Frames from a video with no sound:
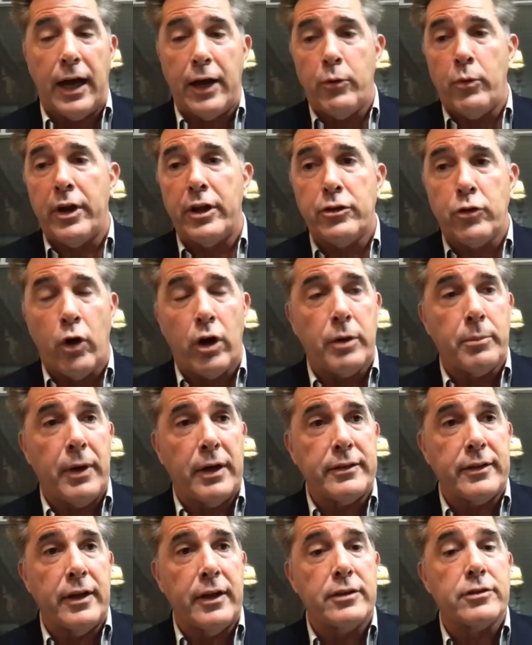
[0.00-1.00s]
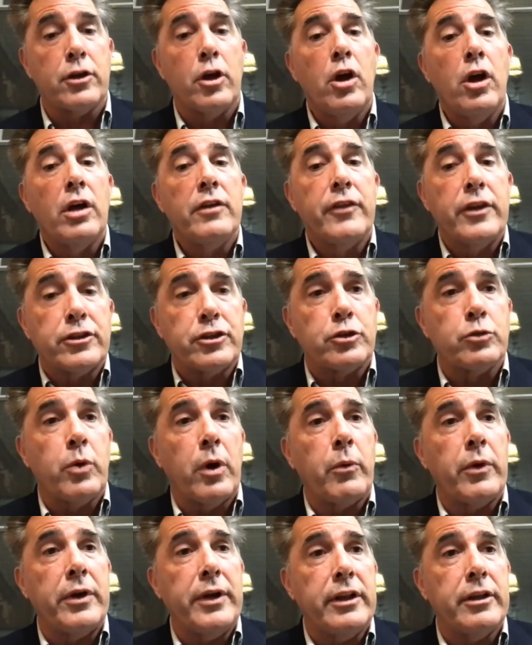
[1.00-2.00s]
I don't want to talk about this. This is
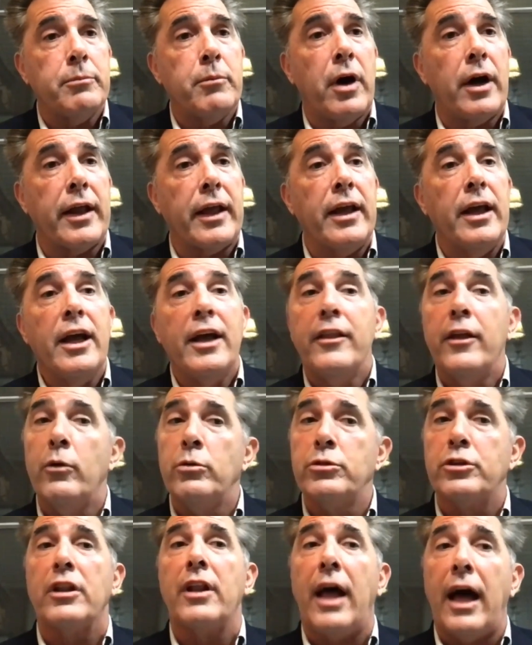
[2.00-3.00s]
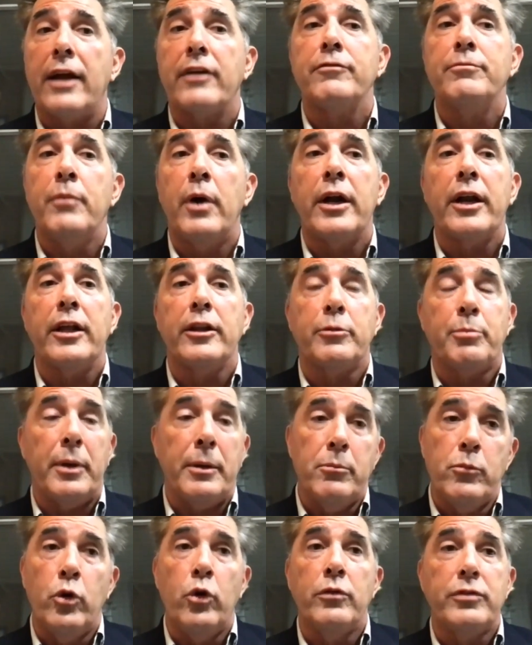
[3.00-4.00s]
where we need the money." There was a lot of money to
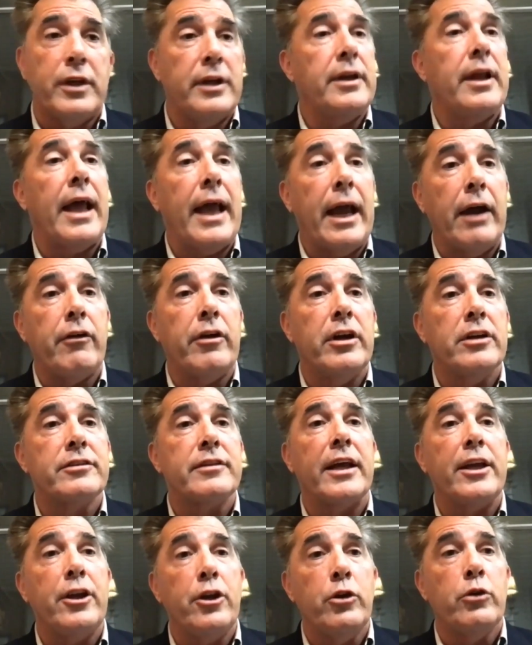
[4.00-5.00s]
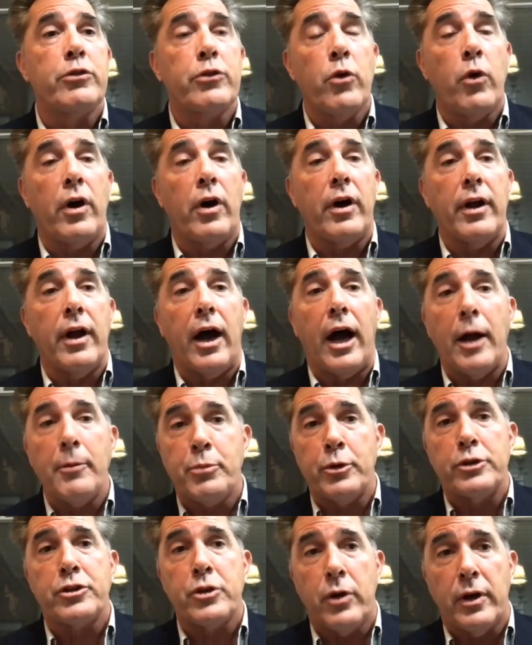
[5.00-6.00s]
be moved in areas that you thought. I
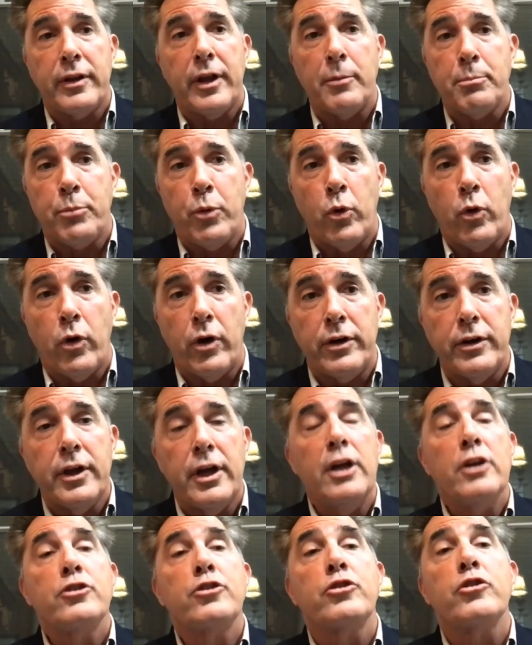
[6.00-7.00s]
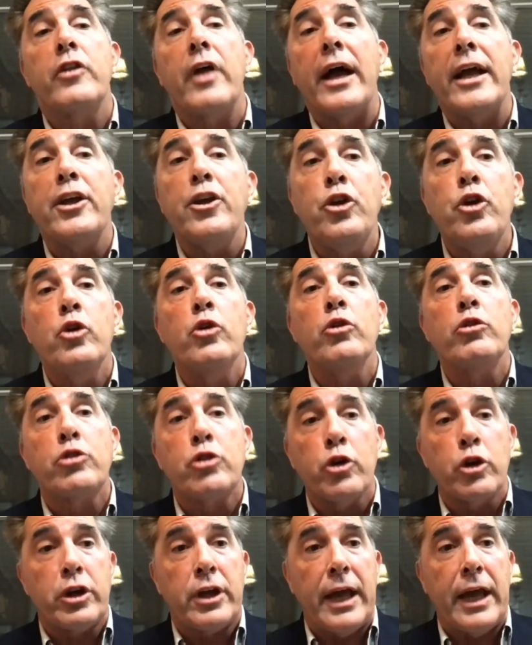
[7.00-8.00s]
put you on that board so that you
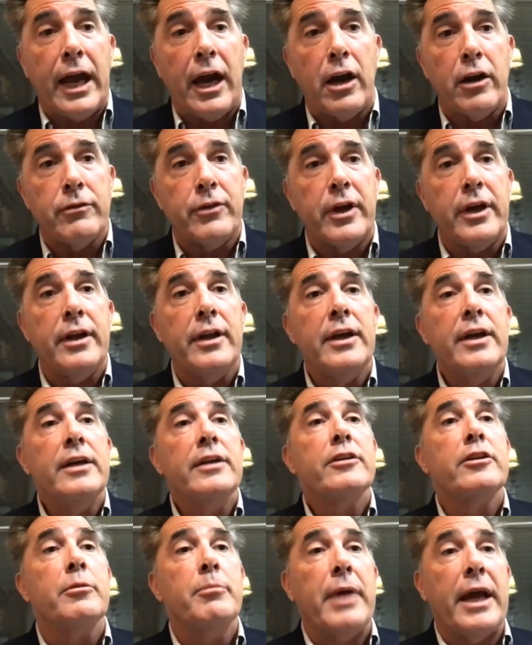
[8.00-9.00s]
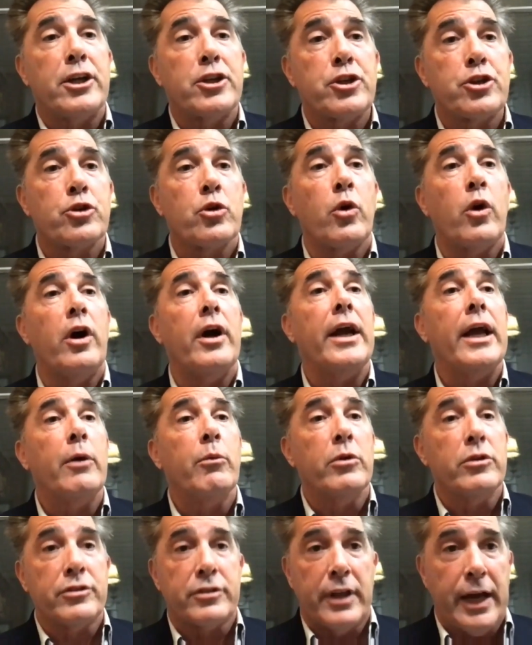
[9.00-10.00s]
took care of it to make sure it
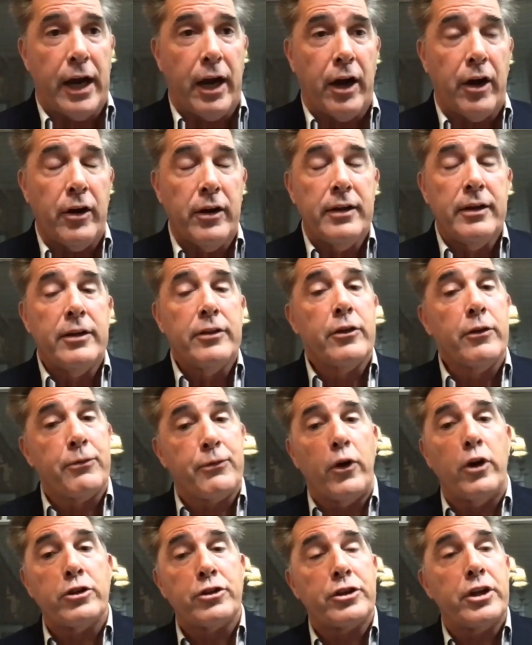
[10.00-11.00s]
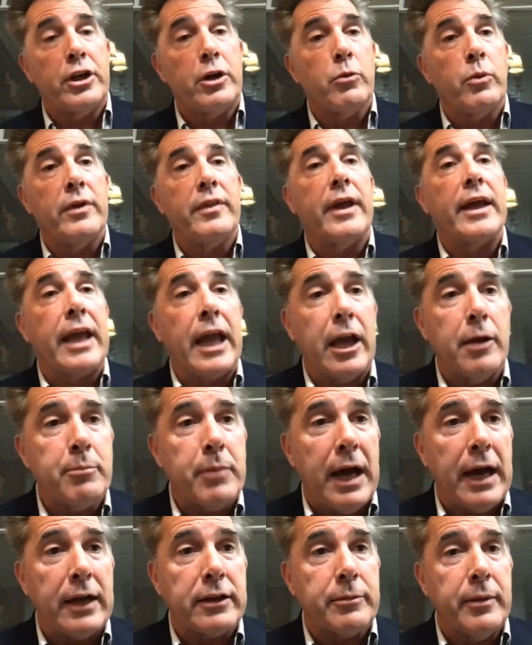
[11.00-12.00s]
was there. The first year when they came
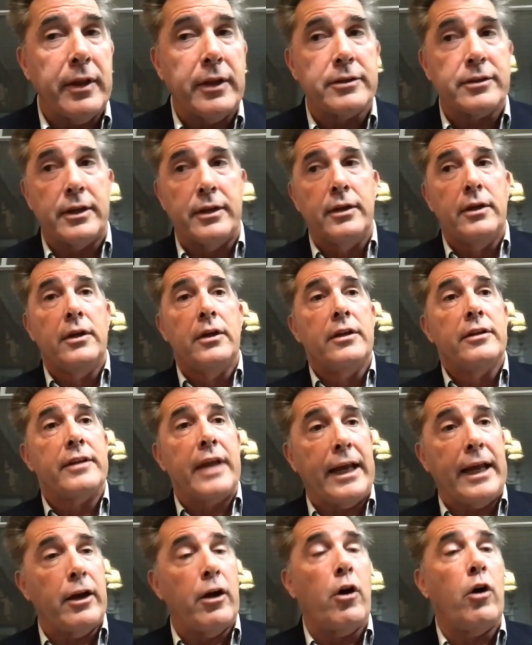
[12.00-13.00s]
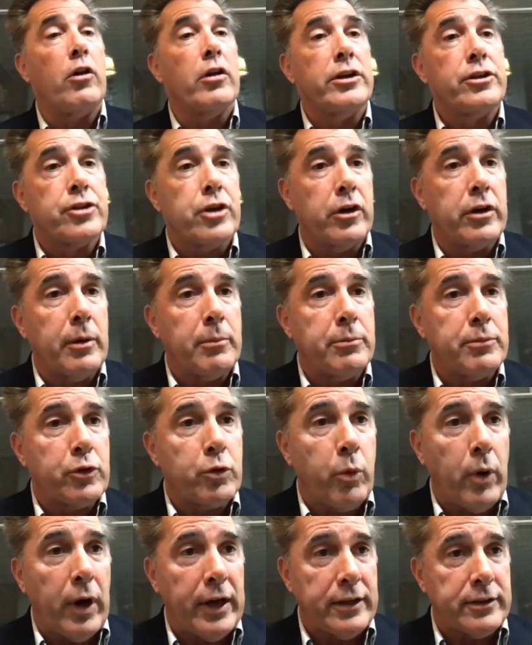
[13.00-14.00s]
back to me, they said, Dana only showed up
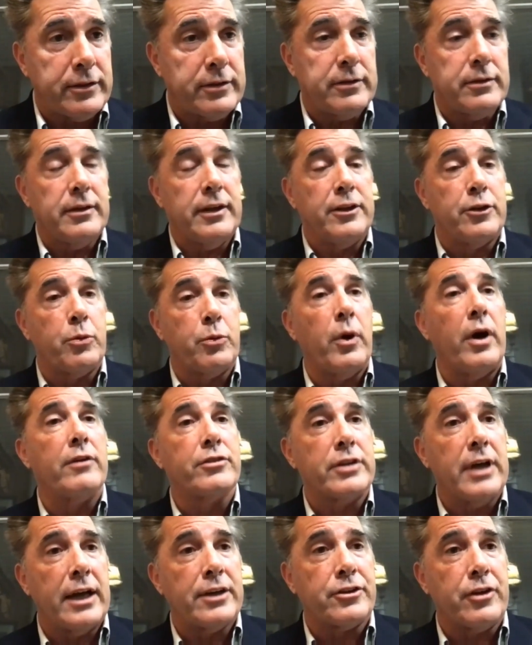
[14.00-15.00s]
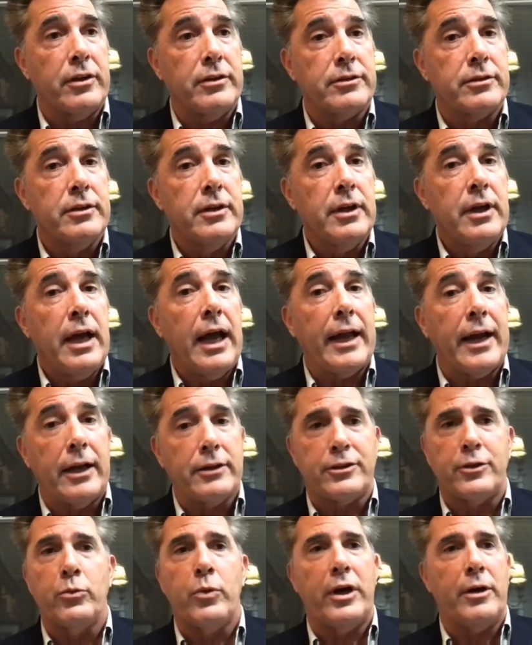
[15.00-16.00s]
twice in 12 sessions. And I
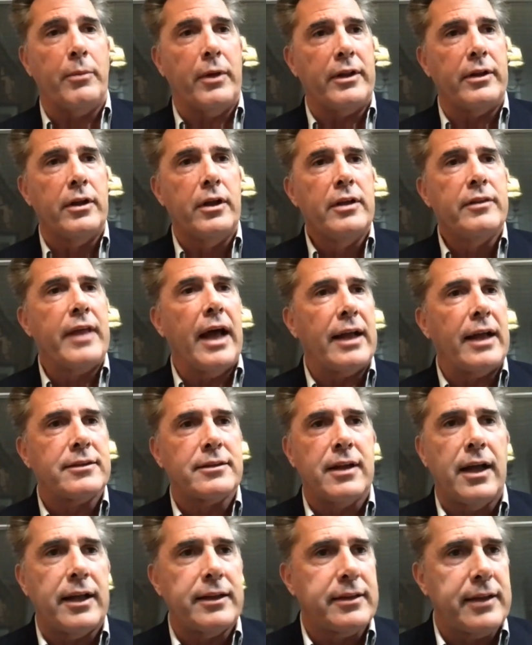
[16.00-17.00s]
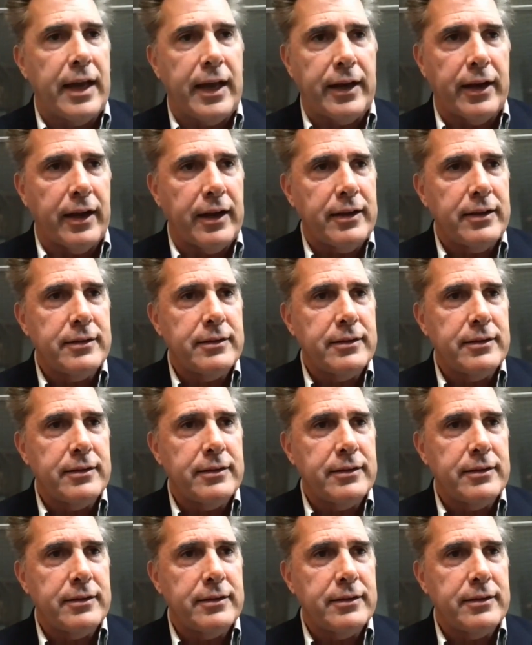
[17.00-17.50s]
said, wait, that's not Dana.